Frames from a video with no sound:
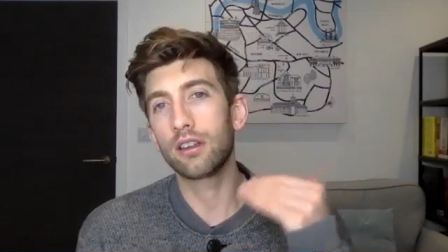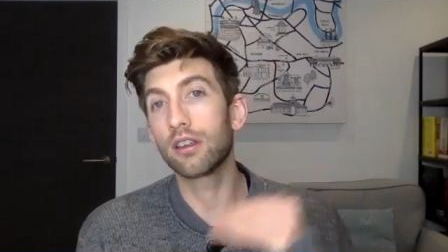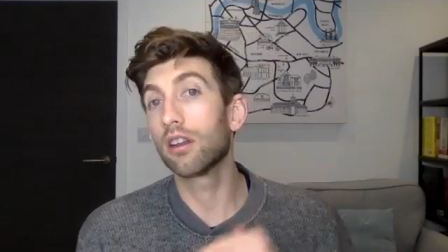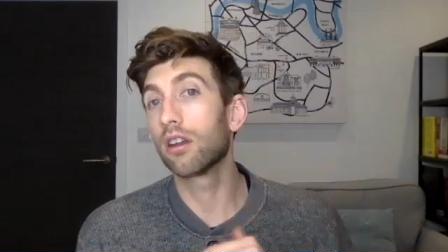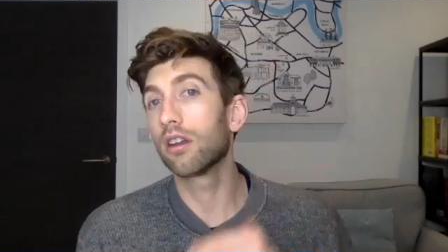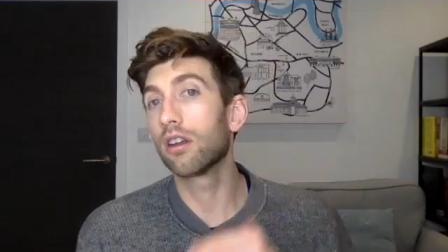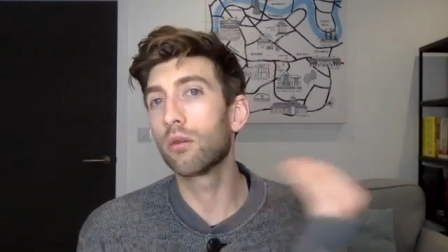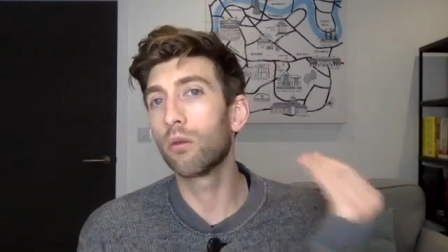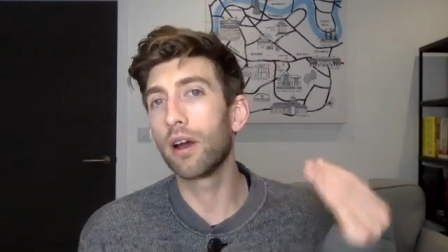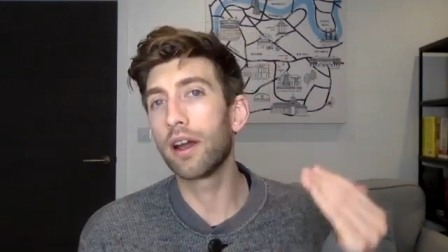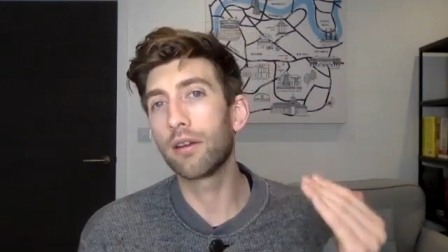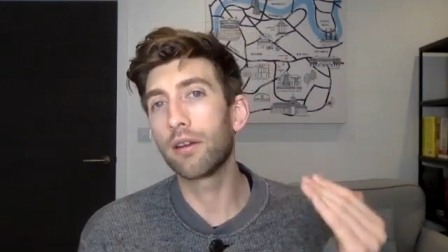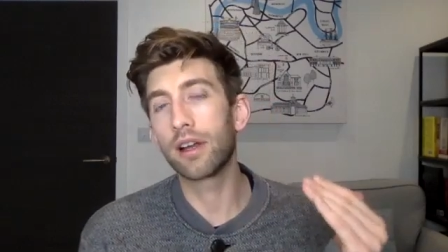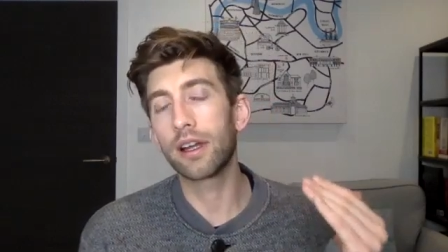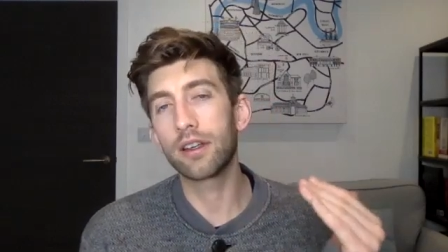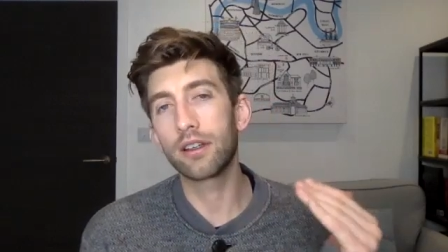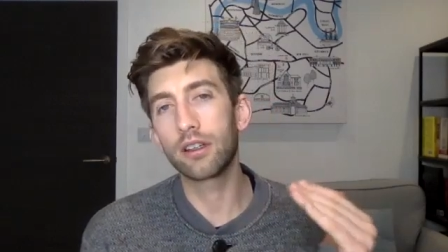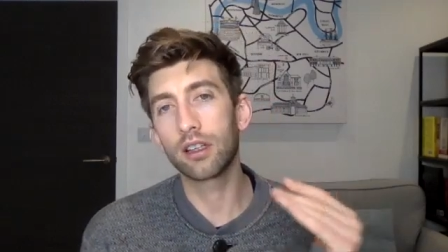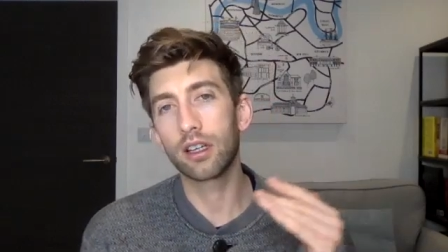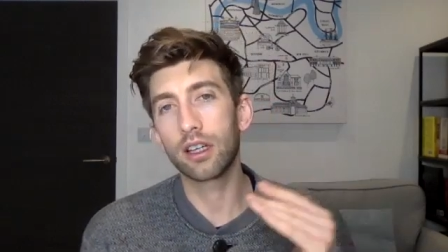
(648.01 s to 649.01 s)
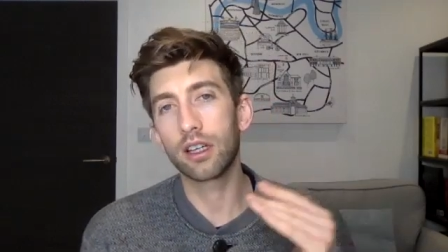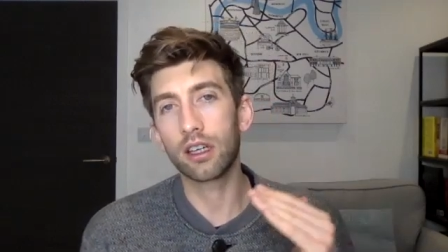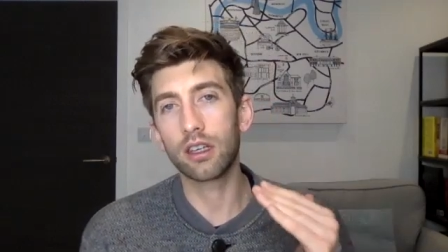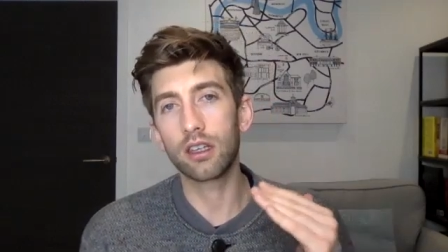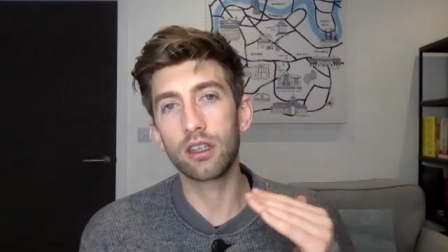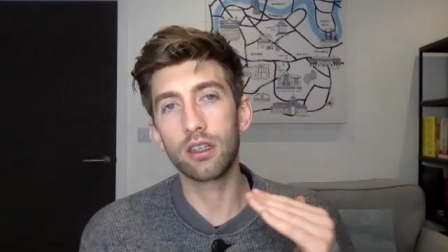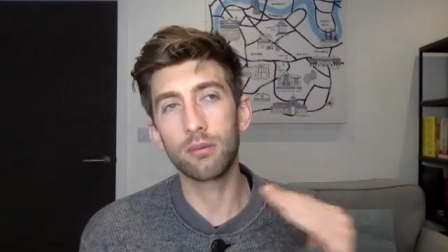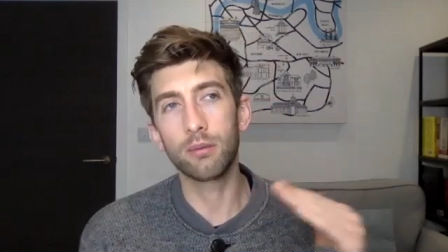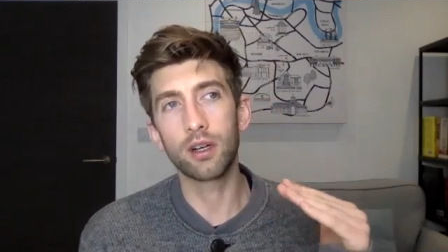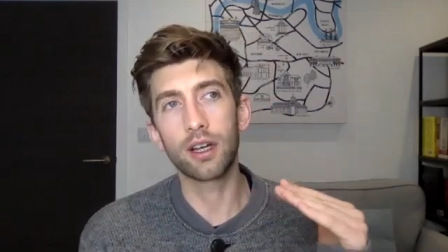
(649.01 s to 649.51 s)
the long way around like
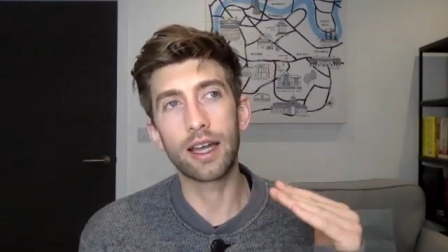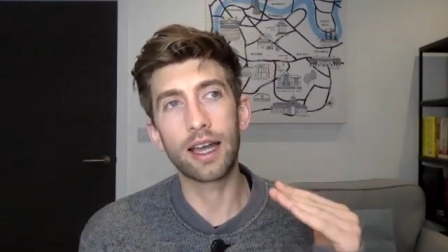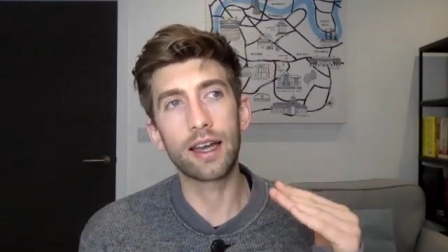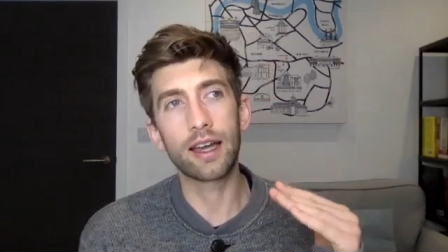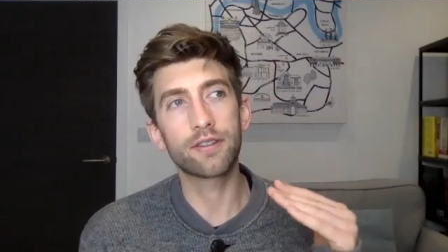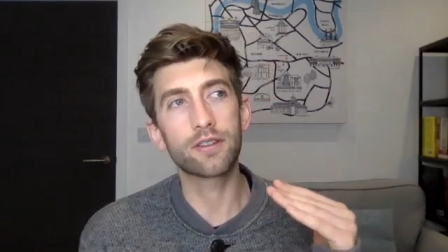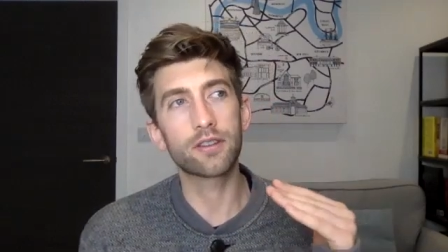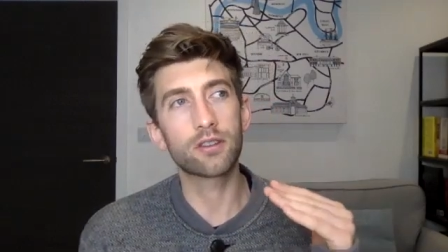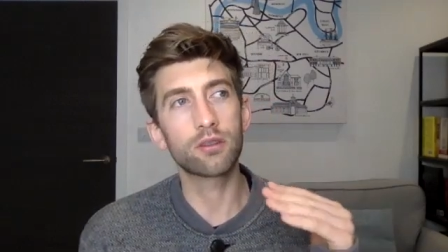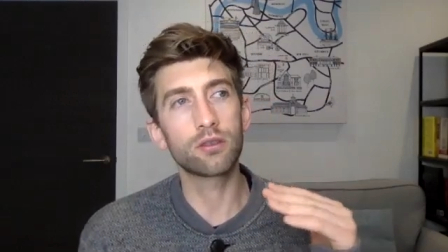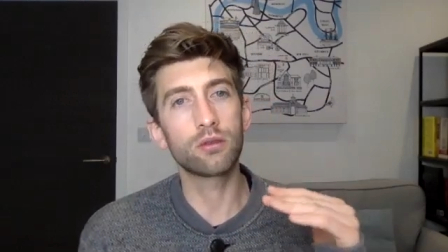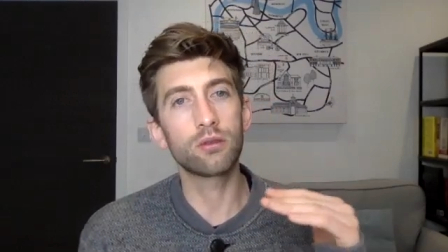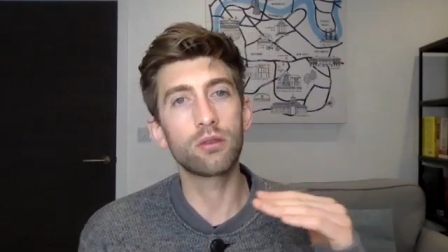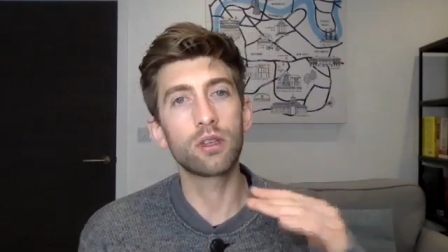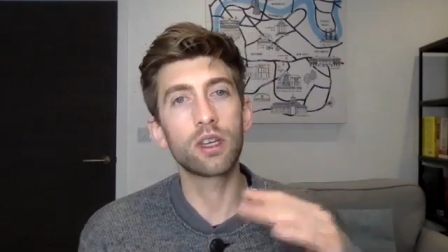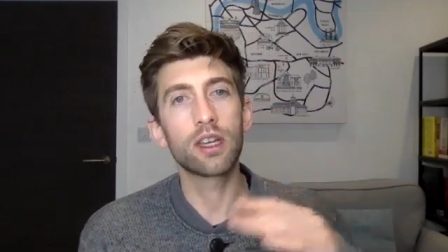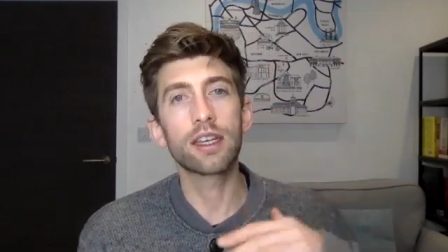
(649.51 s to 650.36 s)
you might have to